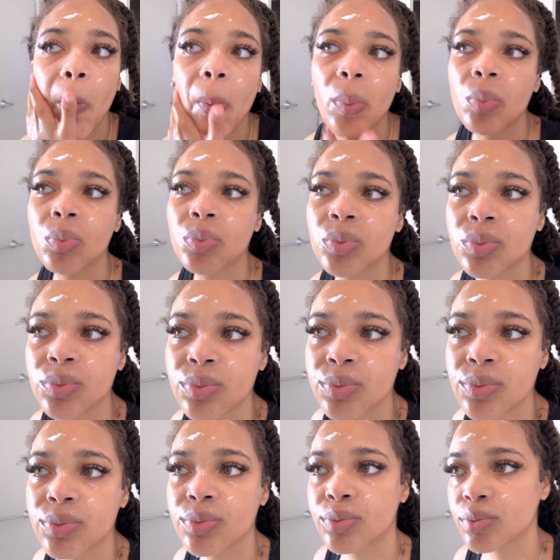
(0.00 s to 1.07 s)
then
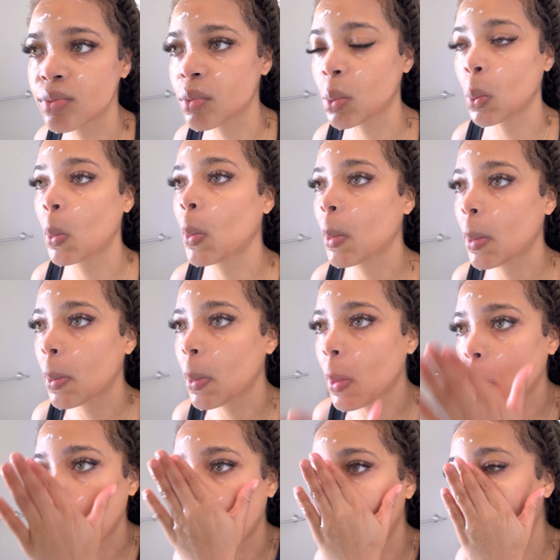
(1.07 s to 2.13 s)
you
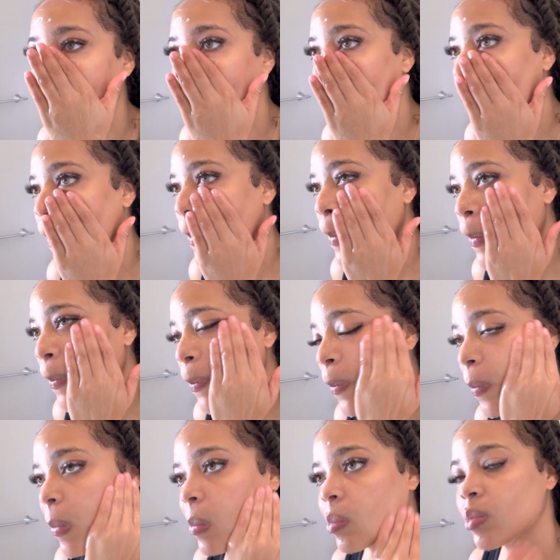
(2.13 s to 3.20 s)
research some
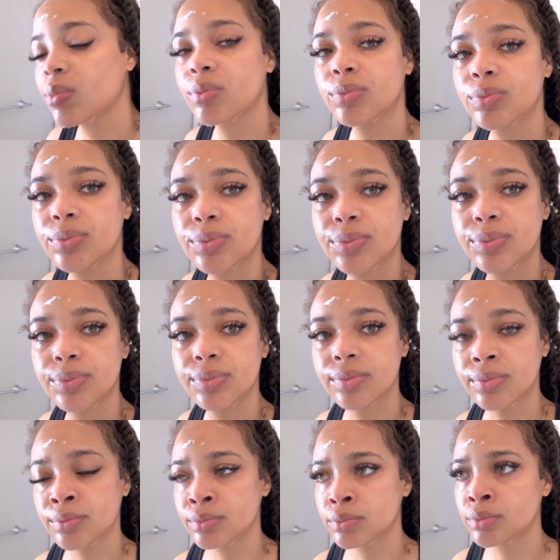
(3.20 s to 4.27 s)
products, right?
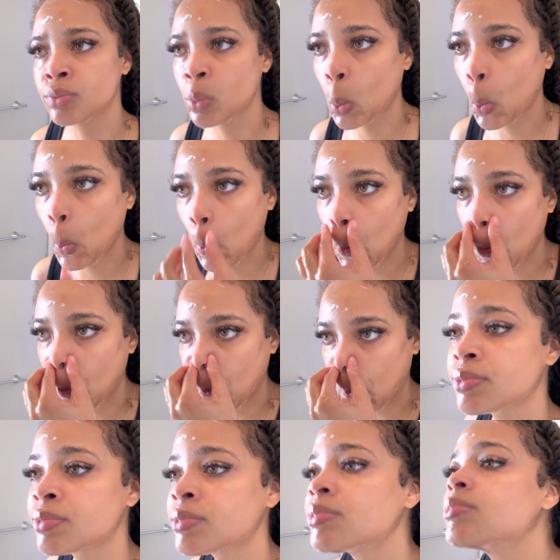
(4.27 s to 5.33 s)
So you find
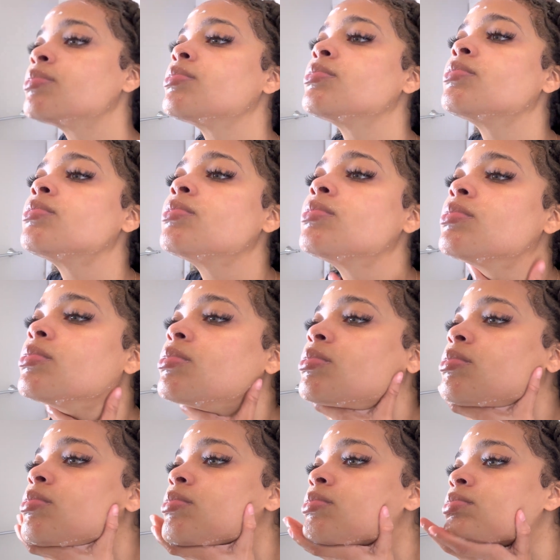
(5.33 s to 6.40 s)
products, you see what
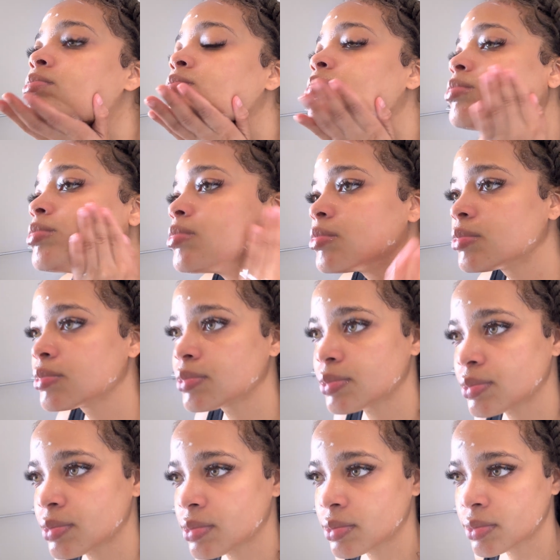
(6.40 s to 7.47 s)
everybody else is saying about those
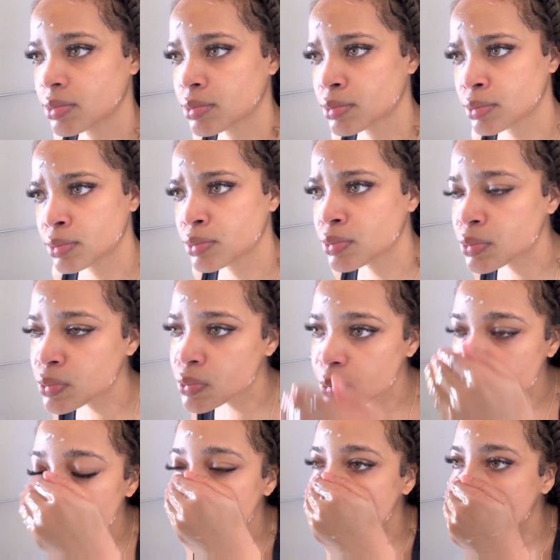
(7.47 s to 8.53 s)
products.
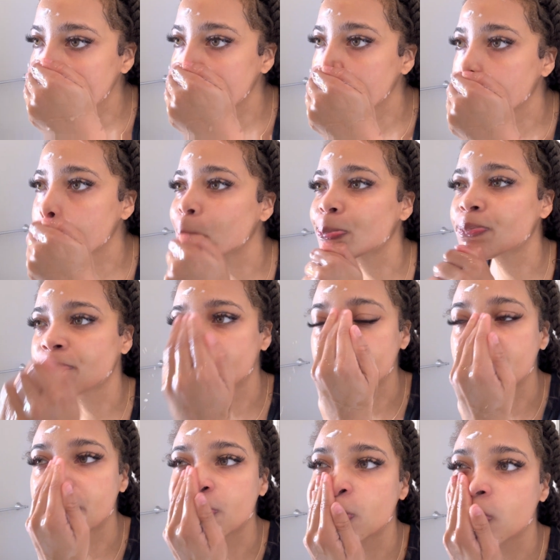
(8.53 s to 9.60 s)
And once
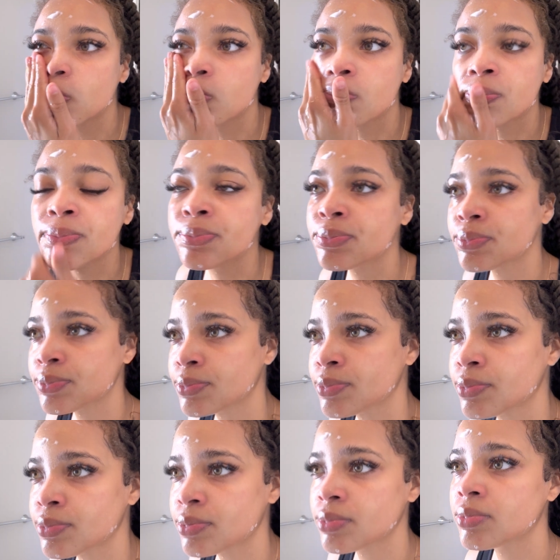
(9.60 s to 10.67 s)
you find a product with
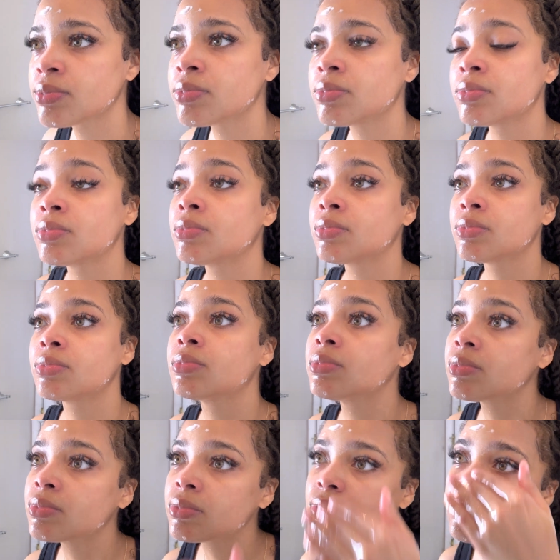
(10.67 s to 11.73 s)
great reviews, then you
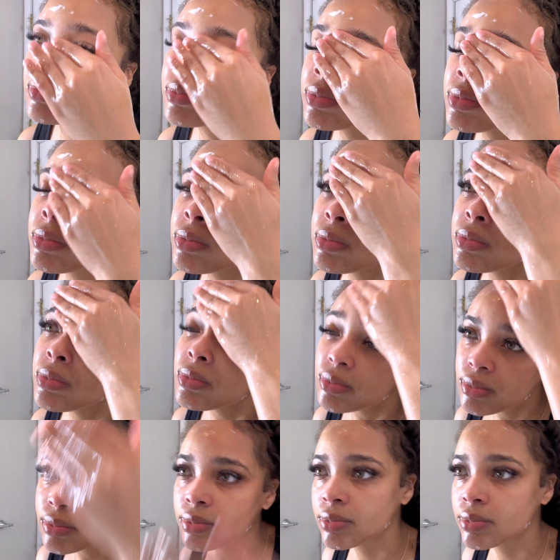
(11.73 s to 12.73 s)
could go ahead and test it out.